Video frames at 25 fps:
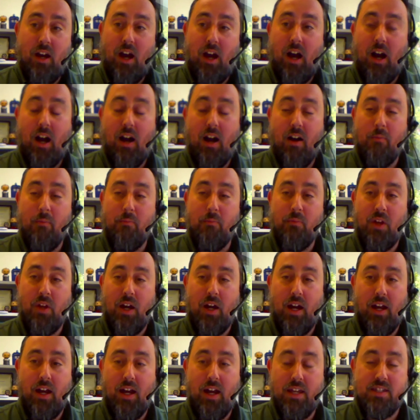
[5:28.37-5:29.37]

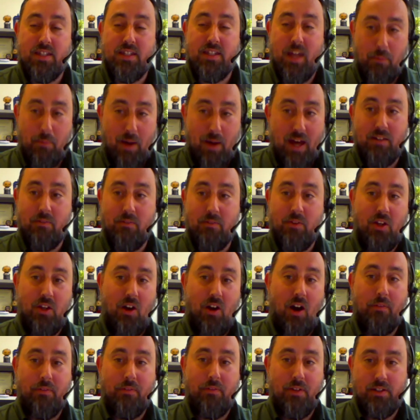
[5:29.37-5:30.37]
I step out of the
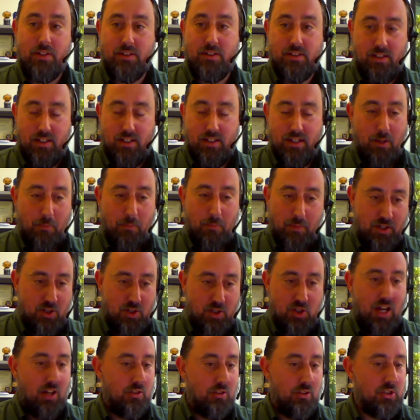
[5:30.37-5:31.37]
office, a little bit
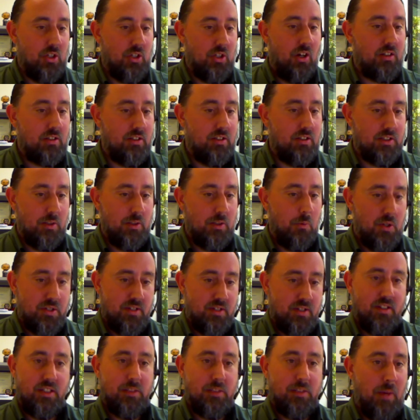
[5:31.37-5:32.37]
shell shocked because I
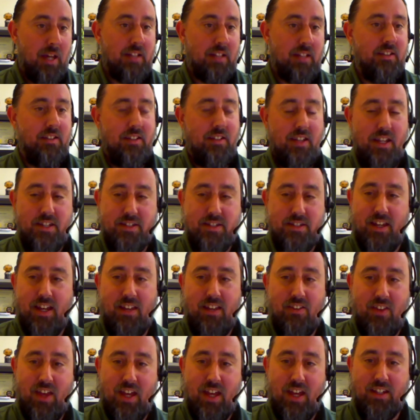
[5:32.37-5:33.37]
wasn't expecting this.
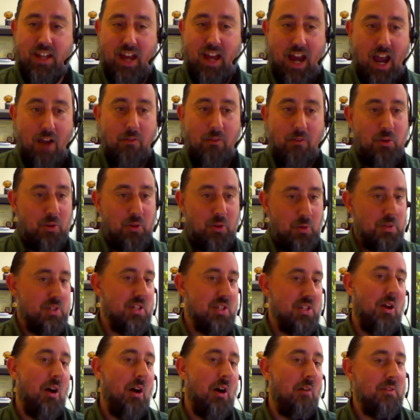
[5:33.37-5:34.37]
And then Karen, who was
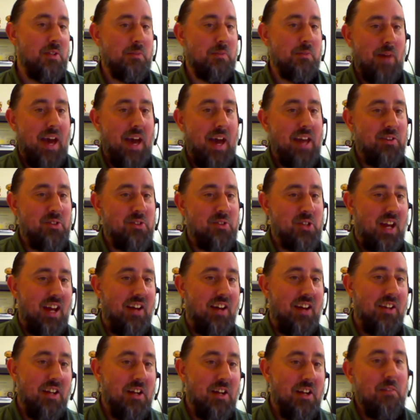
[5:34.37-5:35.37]
the office
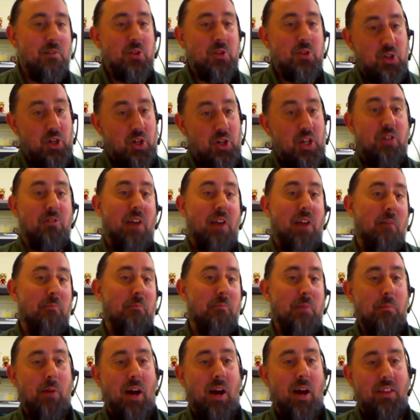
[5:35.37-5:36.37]
manager, she grabbed
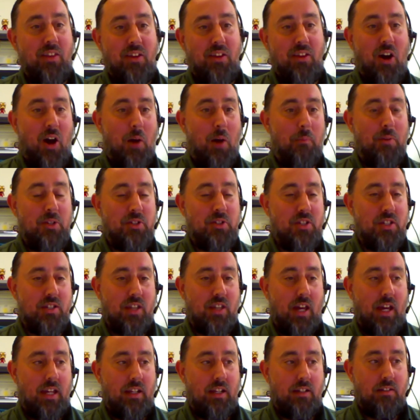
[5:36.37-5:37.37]
me by the arm and she's
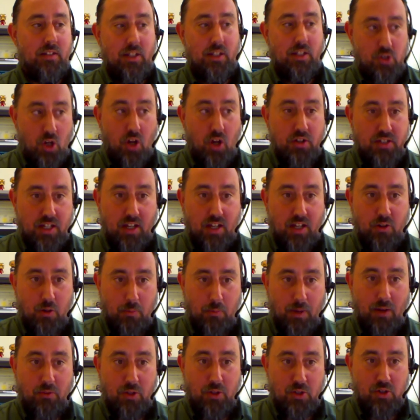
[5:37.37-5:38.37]
like, "Did John tell you
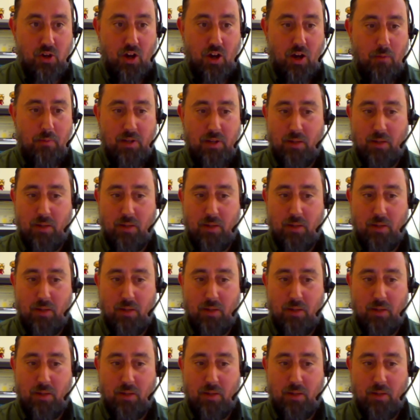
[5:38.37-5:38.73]
about the job?"